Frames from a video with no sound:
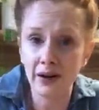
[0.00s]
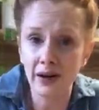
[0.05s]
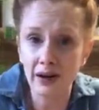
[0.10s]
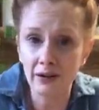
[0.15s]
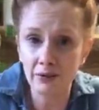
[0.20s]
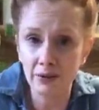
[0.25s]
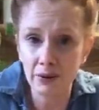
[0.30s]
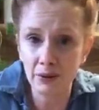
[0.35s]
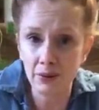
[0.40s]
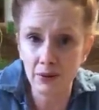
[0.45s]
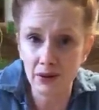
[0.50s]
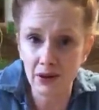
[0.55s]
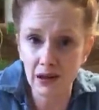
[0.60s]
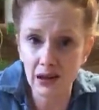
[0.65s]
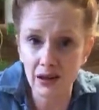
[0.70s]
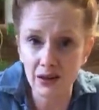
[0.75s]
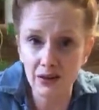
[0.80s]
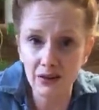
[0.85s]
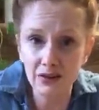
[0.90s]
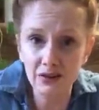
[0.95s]
everywhere
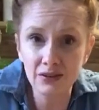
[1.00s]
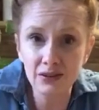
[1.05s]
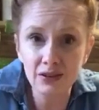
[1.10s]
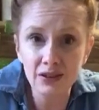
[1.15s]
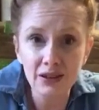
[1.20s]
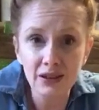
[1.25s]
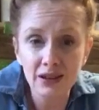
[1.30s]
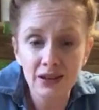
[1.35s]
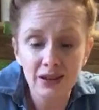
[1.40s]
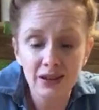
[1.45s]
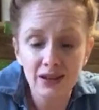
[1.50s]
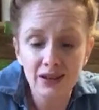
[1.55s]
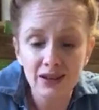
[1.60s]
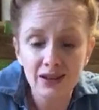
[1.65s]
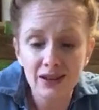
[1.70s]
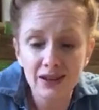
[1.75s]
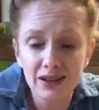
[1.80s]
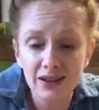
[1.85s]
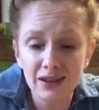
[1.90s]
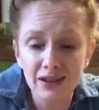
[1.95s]
else,
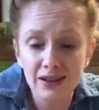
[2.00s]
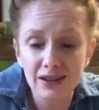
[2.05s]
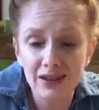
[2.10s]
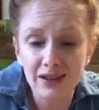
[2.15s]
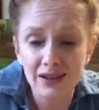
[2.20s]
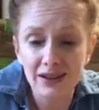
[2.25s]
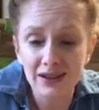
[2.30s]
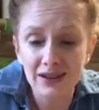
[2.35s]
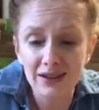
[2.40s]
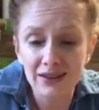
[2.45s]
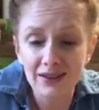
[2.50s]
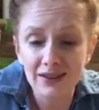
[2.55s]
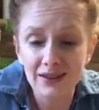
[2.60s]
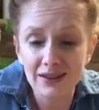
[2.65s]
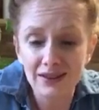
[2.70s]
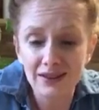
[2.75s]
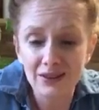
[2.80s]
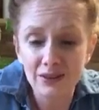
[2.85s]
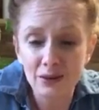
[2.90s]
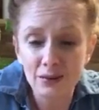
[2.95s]
and
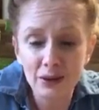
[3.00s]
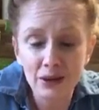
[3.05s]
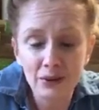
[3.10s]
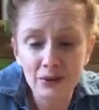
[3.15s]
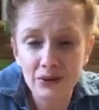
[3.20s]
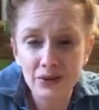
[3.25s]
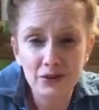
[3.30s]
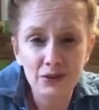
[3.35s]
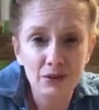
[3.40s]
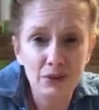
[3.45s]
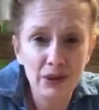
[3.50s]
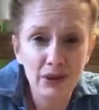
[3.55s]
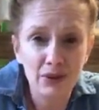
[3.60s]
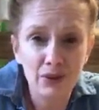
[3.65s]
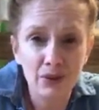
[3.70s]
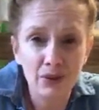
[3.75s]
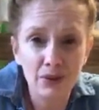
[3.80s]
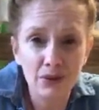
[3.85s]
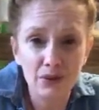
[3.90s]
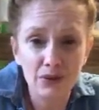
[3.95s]
nobody wants to wear
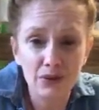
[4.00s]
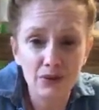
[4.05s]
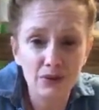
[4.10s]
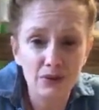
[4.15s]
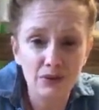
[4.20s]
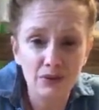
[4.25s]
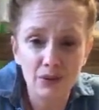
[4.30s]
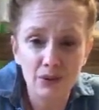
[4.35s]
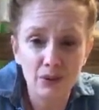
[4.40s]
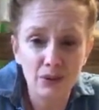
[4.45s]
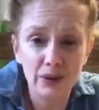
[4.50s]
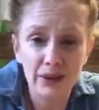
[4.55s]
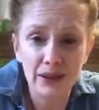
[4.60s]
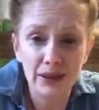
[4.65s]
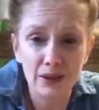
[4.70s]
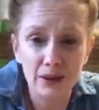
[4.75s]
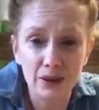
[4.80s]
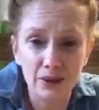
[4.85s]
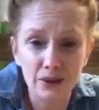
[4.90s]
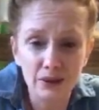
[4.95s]
holy
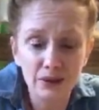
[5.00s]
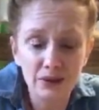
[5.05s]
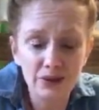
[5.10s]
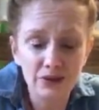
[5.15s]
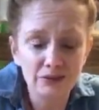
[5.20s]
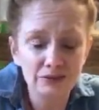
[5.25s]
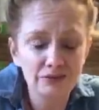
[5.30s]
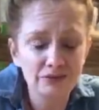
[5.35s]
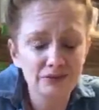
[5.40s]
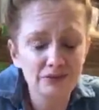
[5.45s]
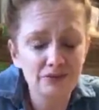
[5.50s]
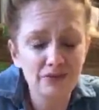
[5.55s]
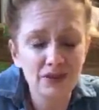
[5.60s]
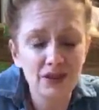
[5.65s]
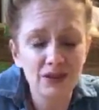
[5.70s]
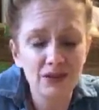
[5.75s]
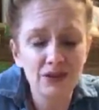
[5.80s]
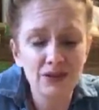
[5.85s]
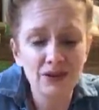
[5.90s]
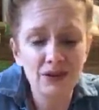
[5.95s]
clothes.
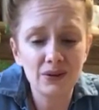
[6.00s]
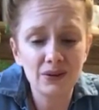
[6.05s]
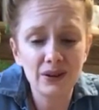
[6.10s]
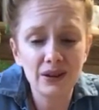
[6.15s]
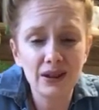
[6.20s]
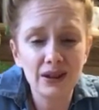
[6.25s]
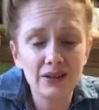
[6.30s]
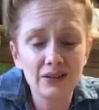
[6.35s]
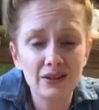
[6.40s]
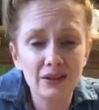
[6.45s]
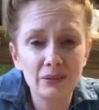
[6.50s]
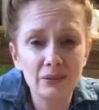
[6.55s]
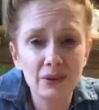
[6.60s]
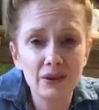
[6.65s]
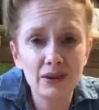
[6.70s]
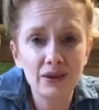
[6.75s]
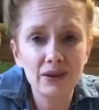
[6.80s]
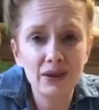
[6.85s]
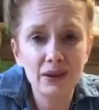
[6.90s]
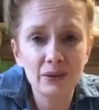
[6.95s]
So it ends up in the
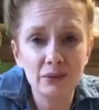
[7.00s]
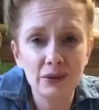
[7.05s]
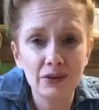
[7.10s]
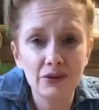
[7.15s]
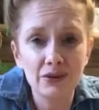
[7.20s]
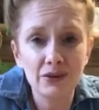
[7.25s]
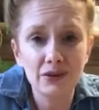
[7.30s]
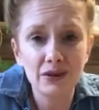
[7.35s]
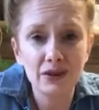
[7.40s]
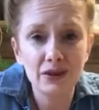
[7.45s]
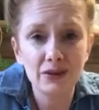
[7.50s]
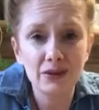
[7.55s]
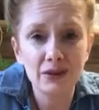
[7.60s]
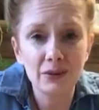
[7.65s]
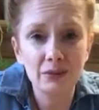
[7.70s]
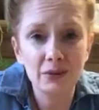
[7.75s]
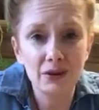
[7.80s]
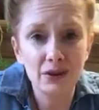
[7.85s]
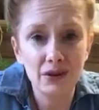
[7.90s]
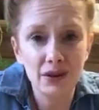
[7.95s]
garbage, except
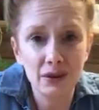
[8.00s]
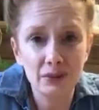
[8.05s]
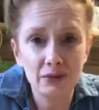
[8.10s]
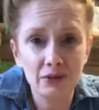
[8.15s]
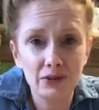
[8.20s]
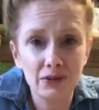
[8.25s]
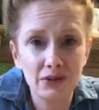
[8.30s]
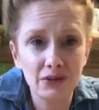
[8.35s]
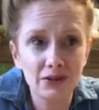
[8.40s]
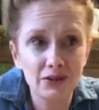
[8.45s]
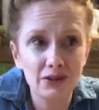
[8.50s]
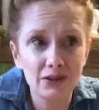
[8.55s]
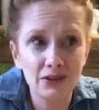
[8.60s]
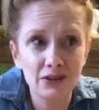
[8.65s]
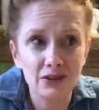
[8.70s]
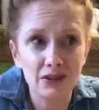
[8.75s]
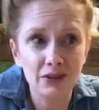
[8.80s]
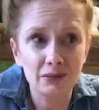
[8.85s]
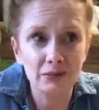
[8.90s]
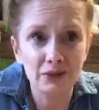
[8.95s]
the garbage isn't just a
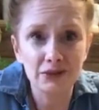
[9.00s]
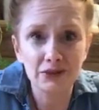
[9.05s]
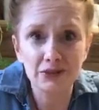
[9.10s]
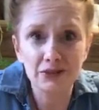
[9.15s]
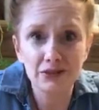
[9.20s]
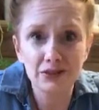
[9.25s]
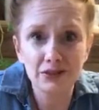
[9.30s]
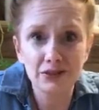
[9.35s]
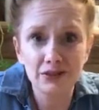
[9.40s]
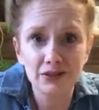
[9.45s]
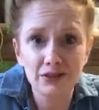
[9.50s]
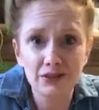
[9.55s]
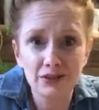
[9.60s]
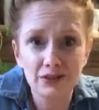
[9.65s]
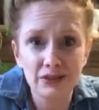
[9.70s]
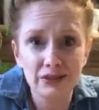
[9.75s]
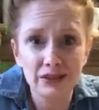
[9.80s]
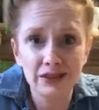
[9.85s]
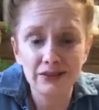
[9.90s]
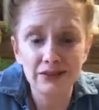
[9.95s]
garbage,
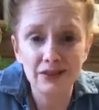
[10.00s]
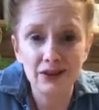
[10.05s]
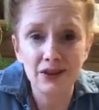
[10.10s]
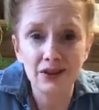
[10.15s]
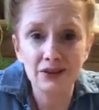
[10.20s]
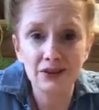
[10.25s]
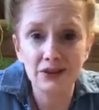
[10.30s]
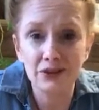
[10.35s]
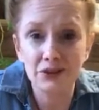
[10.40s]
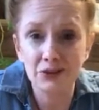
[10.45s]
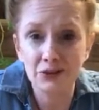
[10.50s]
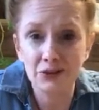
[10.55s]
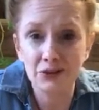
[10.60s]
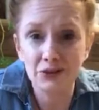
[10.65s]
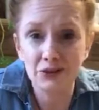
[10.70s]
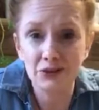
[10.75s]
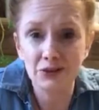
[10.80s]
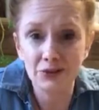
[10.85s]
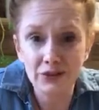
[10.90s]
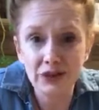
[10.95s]
it's on the
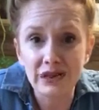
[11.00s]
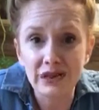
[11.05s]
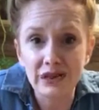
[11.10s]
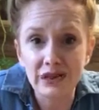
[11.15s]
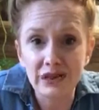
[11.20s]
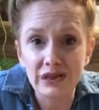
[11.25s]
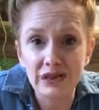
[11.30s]
street.